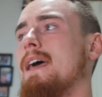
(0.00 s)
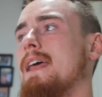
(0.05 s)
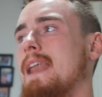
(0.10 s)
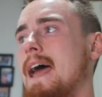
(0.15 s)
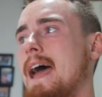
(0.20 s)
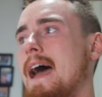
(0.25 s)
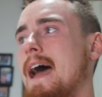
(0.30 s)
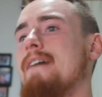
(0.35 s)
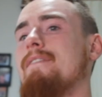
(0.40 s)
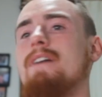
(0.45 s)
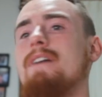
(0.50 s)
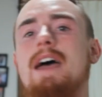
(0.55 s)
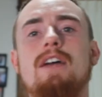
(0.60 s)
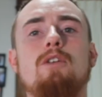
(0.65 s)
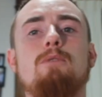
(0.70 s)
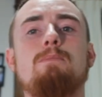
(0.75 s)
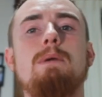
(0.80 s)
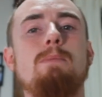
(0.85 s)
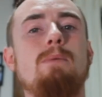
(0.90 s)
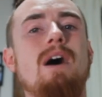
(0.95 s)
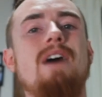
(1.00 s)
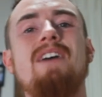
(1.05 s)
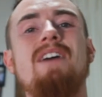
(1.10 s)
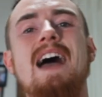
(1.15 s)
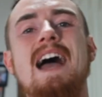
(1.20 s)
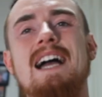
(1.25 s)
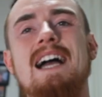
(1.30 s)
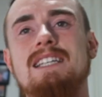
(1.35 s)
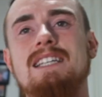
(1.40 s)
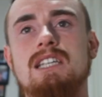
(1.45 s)
and have other people have
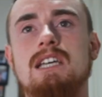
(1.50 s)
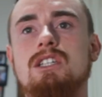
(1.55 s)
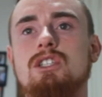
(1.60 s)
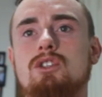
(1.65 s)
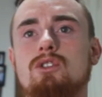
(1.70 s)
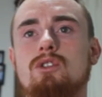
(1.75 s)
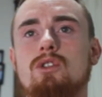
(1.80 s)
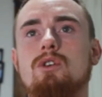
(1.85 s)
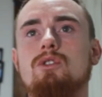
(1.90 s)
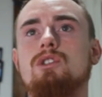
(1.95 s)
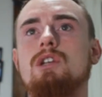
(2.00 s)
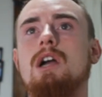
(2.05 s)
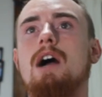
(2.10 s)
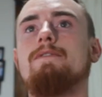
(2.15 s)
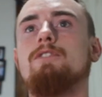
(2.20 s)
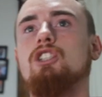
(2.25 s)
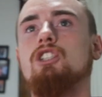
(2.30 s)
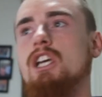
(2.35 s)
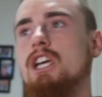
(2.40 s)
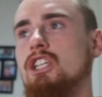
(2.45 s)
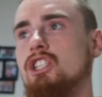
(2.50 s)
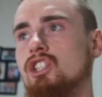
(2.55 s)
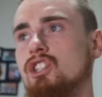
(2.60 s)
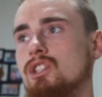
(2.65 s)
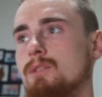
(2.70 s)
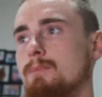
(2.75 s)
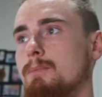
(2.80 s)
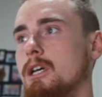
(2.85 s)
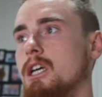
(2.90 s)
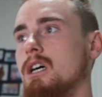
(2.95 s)
access to those
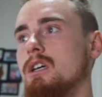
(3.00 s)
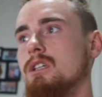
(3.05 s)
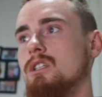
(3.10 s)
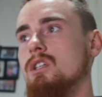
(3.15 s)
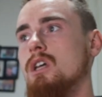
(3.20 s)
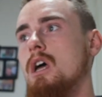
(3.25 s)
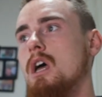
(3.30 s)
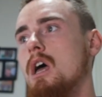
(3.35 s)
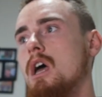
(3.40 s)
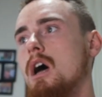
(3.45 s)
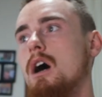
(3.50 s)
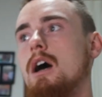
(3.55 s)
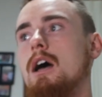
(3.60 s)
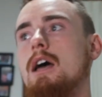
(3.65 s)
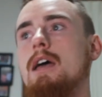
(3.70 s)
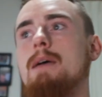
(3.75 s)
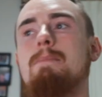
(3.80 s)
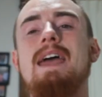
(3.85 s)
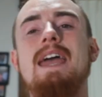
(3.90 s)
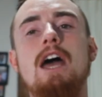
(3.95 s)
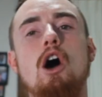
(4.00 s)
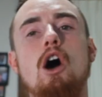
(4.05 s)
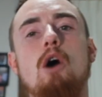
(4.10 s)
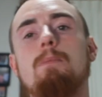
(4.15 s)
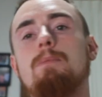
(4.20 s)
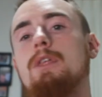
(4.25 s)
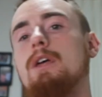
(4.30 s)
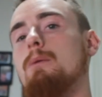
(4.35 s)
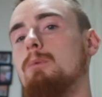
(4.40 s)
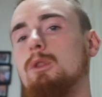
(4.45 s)
conversations, because uh, it may
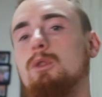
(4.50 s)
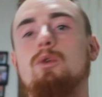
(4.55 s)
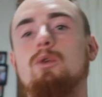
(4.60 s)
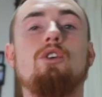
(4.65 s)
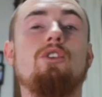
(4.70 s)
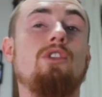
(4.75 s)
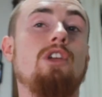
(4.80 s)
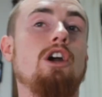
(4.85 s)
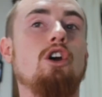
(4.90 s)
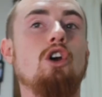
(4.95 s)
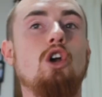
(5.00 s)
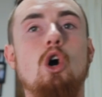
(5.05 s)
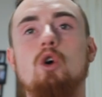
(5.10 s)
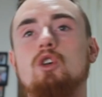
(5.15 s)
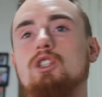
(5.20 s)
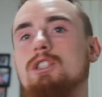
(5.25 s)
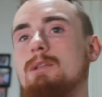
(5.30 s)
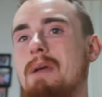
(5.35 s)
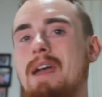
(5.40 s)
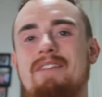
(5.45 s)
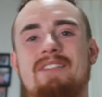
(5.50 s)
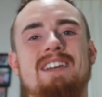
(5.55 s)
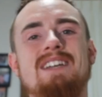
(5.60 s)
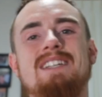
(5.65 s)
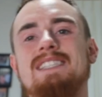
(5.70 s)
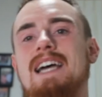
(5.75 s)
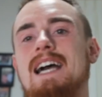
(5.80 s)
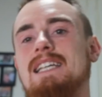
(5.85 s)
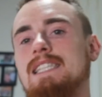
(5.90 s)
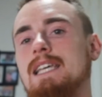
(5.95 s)
help them with their, their goals. They may have the
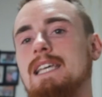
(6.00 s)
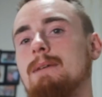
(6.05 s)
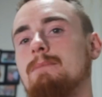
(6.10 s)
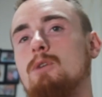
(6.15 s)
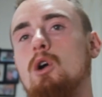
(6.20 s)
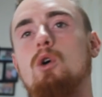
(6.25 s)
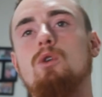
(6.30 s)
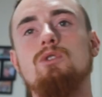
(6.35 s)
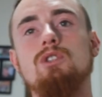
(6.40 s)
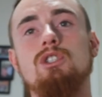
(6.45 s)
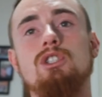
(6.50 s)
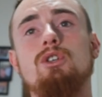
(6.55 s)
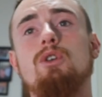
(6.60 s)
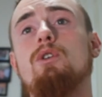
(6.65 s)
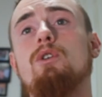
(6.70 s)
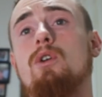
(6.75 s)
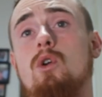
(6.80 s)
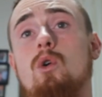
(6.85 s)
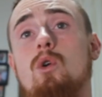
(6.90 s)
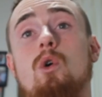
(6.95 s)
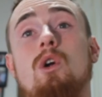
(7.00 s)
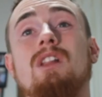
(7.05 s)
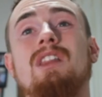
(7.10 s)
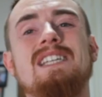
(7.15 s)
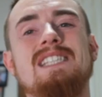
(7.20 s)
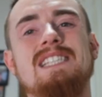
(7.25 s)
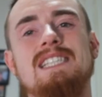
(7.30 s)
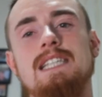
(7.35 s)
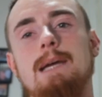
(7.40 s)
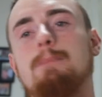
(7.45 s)
exact same goals as you, or, or at
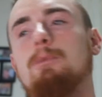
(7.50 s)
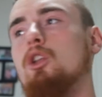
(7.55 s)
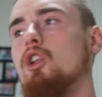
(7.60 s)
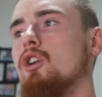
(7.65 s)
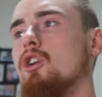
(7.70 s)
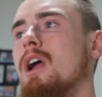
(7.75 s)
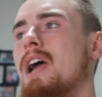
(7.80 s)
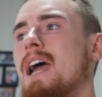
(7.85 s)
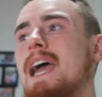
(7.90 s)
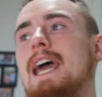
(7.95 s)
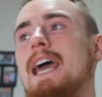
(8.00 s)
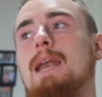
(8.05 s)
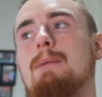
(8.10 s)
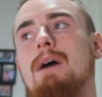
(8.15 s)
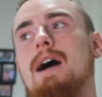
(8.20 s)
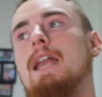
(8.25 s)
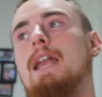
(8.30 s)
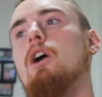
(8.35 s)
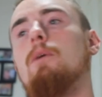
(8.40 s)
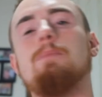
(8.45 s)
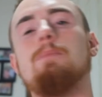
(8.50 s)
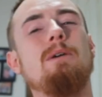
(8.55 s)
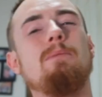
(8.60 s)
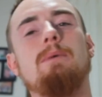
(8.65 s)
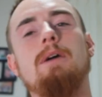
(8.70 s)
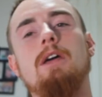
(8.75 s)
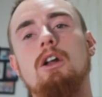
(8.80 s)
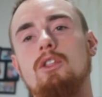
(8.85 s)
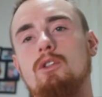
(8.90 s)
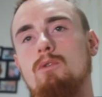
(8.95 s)
least similar, and it might help
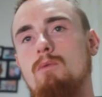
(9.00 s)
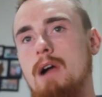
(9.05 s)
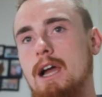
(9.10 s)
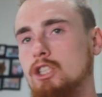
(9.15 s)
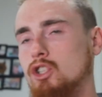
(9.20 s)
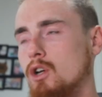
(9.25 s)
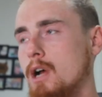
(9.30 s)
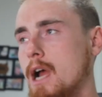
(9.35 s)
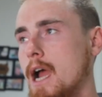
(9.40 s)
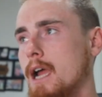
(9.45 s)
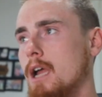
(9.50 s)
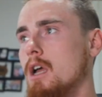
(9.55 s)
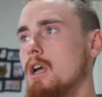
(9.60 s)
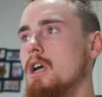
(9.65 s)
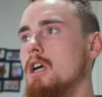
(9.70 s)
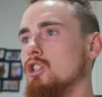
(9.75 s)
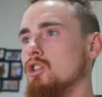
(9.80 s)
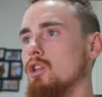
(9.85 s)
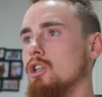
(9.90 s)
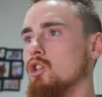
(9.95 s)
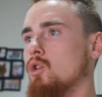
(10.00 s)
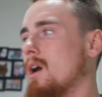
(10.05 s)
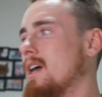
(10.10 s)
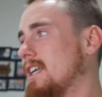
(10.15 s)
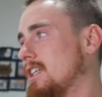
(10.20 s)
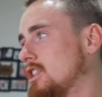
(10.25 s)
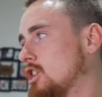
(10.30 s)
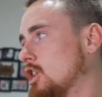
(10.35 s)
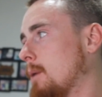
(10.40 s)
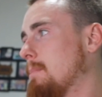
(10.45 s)
them get on the right track. So let's go
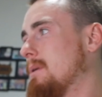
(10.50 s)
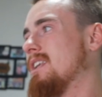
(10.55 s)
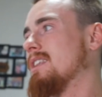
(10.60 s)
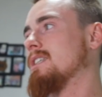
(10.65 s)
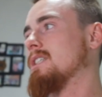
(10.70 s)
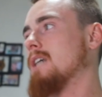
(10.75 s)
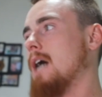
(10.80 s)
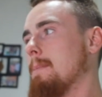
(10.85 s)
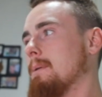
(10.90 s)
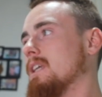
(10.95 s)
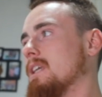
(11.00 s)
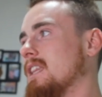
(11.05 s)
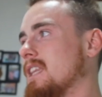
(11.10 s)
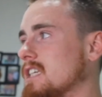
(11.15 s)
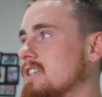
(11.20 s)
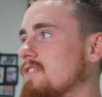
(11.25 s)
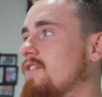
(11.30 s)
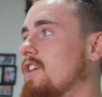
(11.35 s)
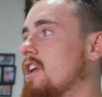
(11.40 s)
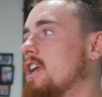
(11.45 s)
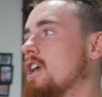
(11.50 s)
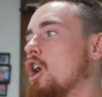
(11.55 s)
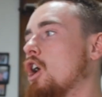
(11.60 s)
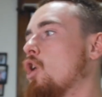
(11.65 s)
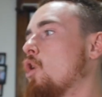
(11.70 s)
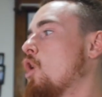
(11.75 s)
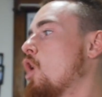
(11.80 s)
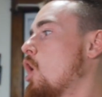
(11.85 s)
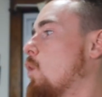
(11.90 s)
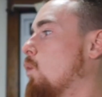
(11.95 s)
ahead and jump into the topic of this
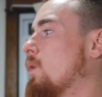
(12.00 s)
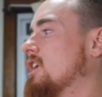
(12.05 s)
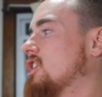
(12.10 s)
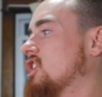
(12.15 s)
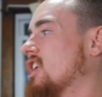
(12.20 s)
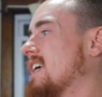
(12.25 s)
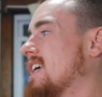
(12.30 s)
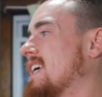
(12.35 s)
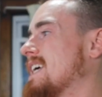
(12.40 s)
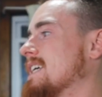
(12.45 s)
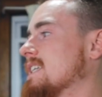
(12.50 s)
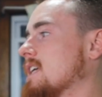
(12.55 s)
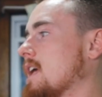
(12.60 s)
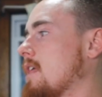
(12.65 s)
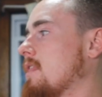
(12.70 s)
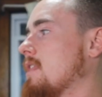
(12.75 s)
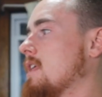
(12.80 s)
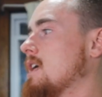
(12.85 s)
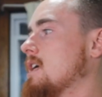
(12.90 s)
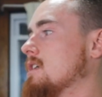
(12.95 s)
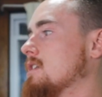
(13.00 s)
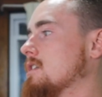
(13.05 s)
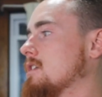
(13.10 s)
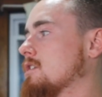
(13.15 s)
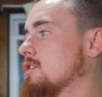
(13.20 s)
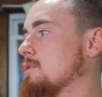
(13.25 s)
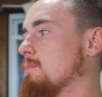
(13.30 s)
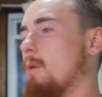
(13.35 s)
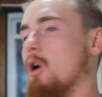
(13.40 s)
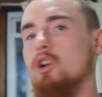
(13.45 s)
video, which is the
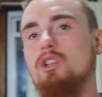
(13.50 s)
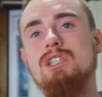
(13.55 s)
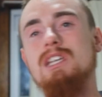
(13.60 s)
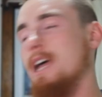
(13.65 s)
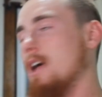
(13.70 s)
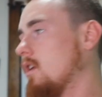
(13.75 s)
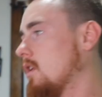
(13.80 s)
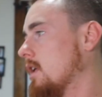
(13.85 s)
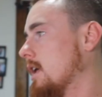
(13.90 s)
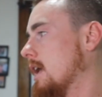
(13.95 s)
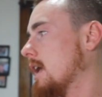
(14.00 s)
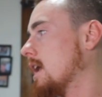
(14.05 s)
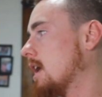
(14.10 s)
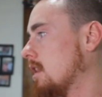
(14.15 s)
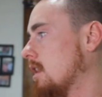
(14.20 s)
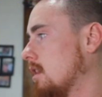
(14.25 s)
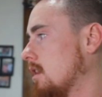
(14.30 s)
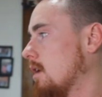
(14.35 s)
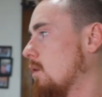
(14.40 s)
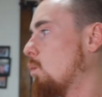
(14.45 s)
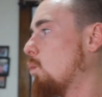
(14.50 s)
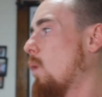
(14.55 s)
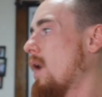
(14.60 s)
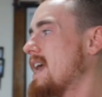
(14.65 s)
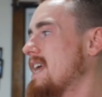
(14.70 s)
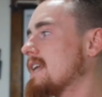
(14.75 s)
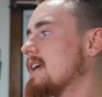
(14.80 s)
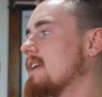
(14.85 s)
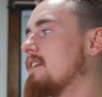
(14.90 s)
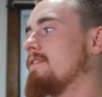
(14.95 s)
smart scale and
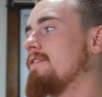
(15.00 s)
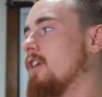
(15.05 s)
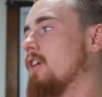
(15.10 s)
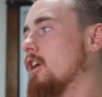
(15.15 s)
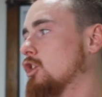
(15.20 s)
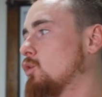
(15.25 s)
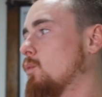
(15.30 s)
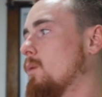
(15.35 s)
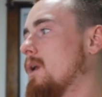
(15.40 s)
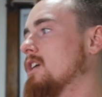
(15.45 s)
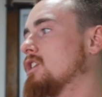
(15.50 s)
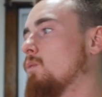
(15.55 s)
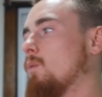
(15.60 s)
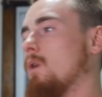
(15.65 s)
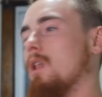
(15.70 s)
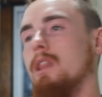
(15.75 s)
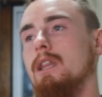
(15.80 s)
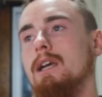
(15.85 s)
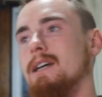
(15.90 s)
weight and fluctuation while